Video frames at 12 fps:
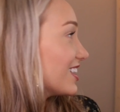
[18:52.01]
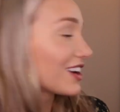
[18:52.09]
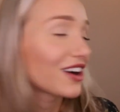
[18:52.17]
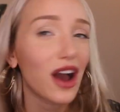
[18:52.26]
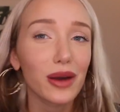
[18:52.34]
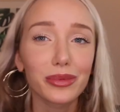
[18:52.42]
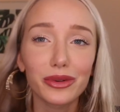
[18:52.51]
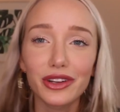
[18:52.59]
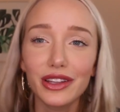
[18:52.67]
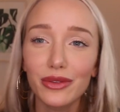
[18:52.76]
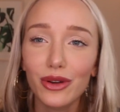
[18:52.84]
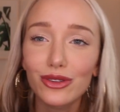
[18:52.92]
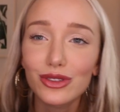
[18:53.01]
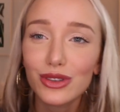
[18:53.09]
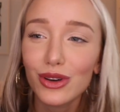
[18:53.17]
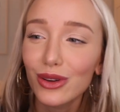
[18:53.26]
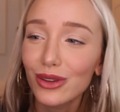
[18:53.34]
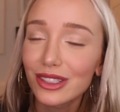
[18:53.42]
coppery rose
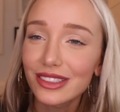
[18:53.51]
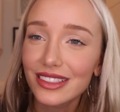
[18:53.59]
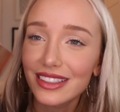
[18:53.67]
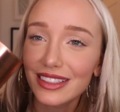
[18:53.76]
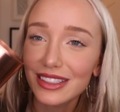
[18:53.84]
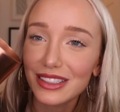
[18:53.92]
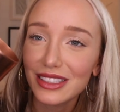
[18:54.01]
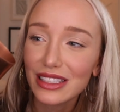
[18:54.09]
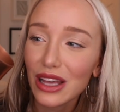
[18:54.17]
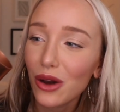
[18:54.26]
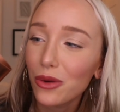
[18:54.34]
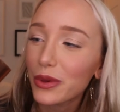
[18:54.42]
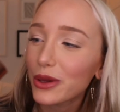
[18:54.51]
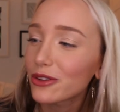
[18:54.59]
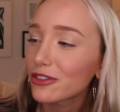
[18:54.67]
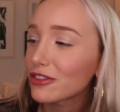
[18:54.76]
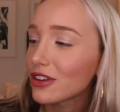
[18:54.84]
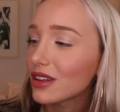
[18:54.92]
gold. So
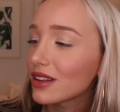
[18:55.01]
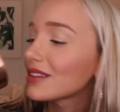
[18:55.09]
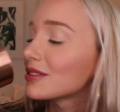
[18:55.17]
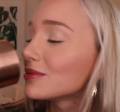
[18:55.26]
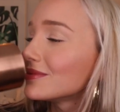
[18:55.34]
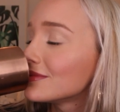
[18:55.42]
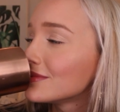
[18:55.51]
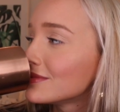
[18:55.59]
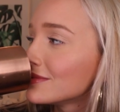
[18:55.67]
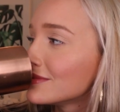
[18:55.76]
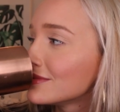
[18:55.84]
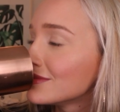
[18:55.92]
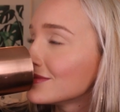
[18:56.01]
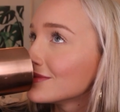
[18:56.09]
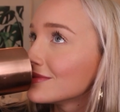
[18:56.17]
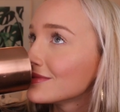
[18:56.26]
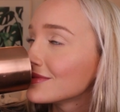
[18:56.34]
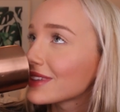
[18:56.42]
beautiful.
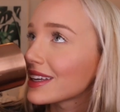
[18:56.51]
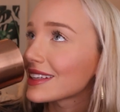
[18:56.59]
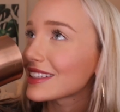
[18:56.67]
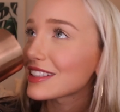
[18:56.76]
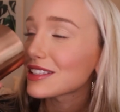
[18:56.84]
And it